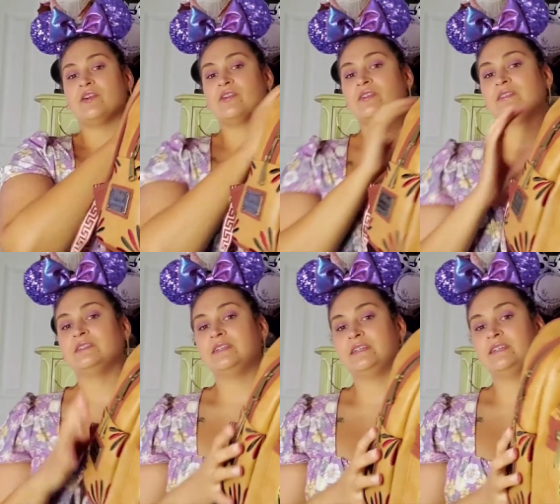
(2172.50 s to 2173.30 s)

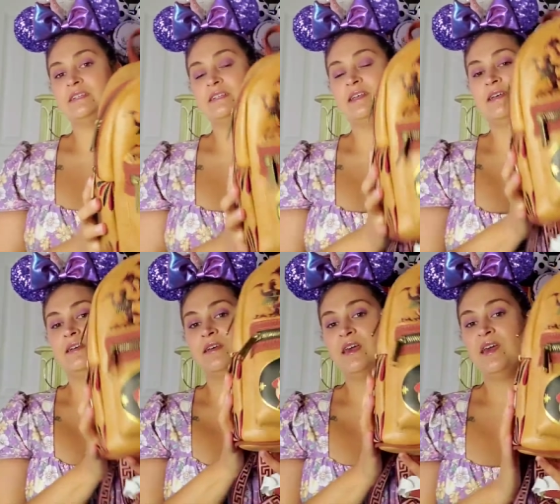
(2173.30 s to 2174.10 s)
Hercules
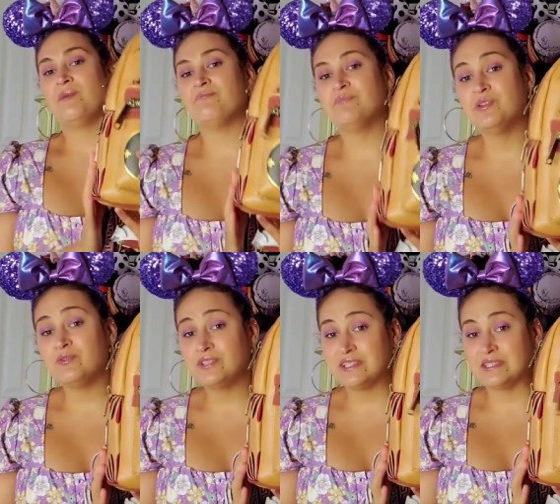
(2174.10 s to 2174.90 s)

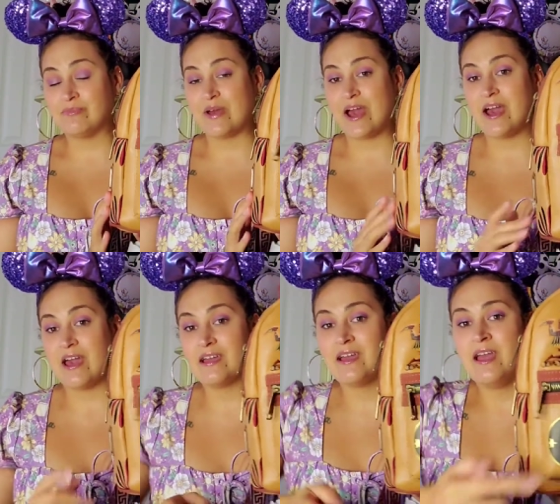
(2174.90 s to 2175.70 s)
Muses
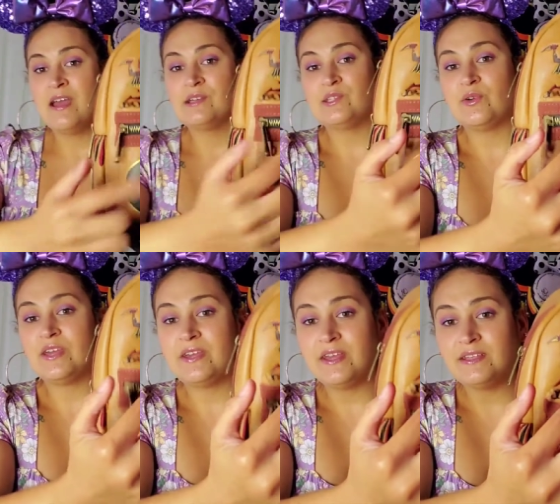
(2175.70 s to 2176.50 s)
bag. So
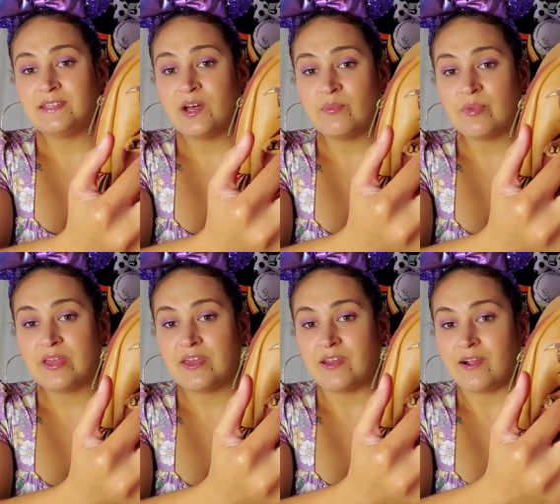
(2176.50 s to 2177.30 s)
he is up
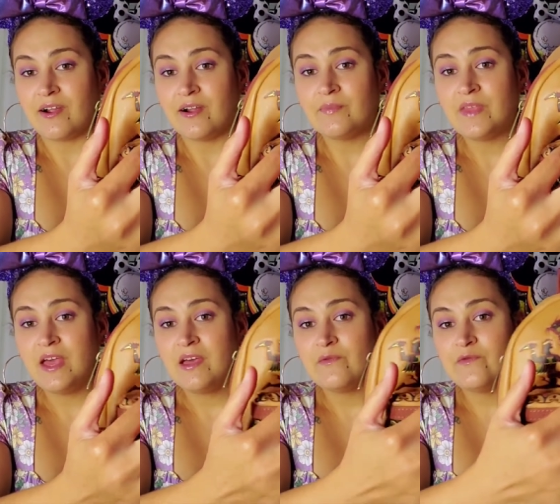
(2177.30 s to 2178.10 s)
here
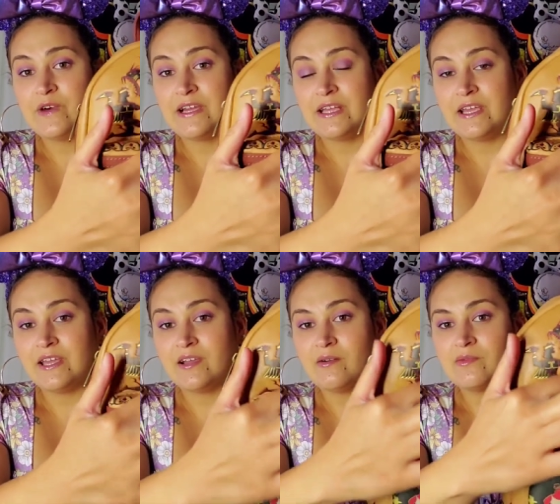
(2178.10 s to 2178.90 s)

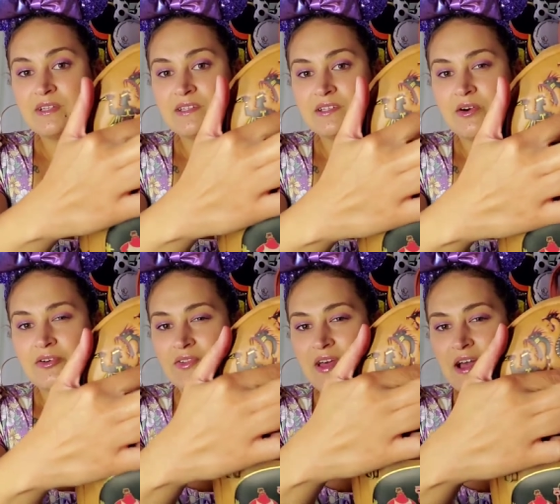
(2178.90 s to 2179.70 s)
fighting, what is this
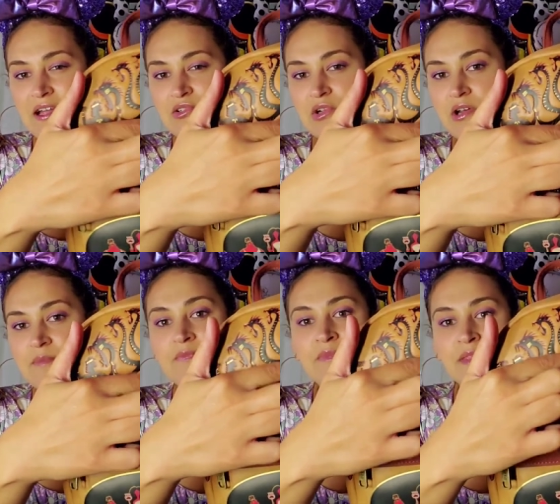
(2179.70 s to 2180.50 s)
called? The Hydra?